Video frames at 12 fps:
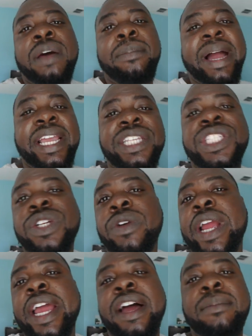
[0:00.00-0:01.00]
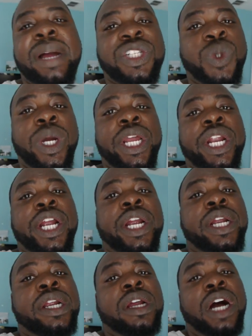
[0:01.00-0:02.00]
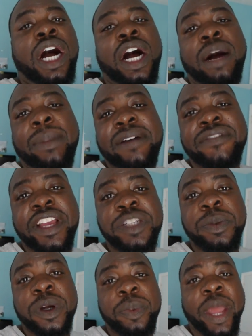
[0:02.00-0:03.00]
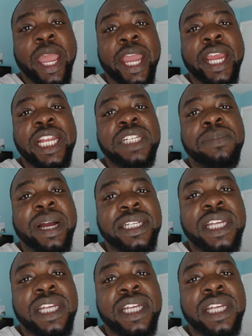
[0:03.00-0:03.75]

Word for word: My Instagram, my Twitter, uh, my Facebook page, my